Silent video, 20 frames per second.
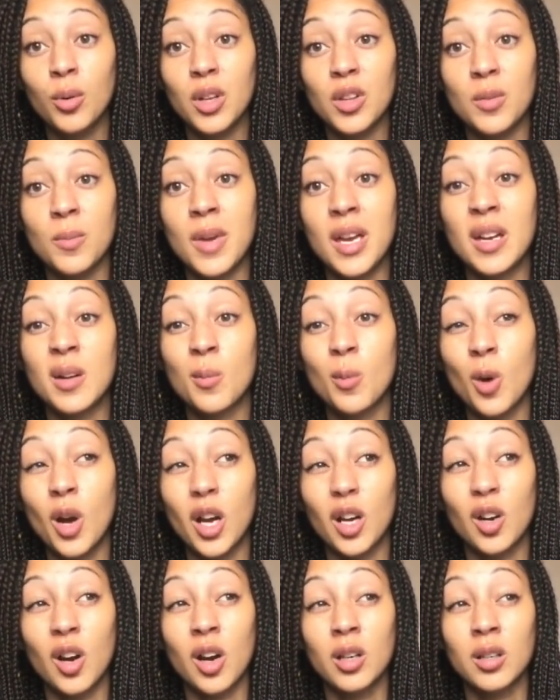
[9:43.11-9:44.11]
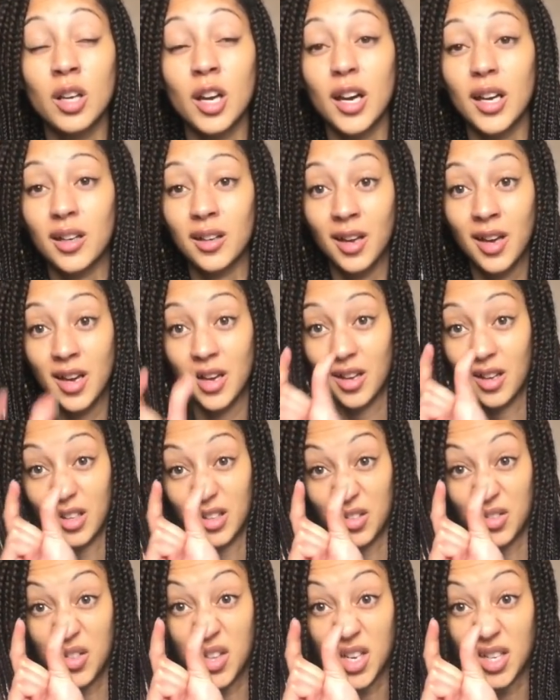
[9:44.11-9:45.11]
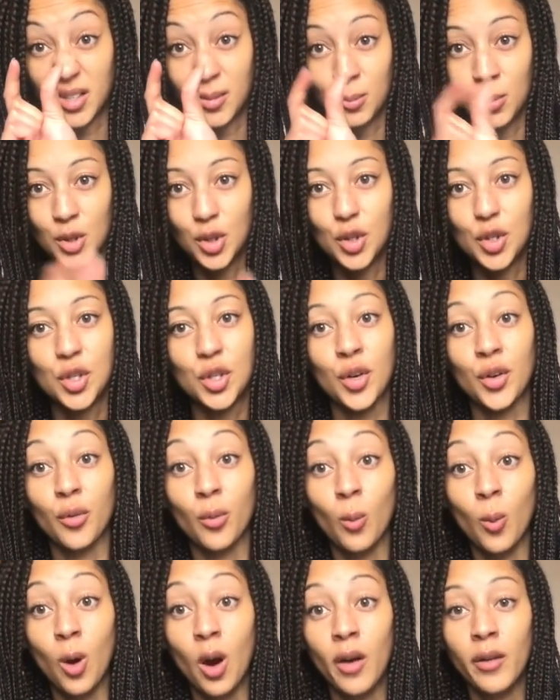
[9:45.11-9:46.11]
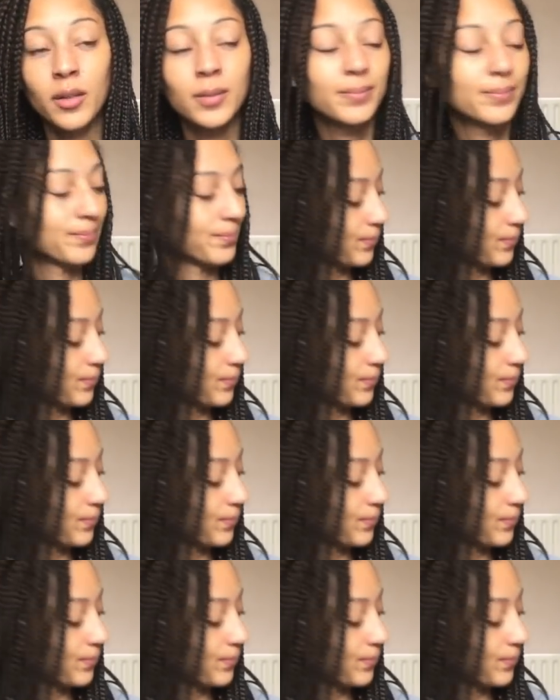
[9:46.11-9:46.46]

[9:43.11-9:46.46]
with me and work on like this much of one.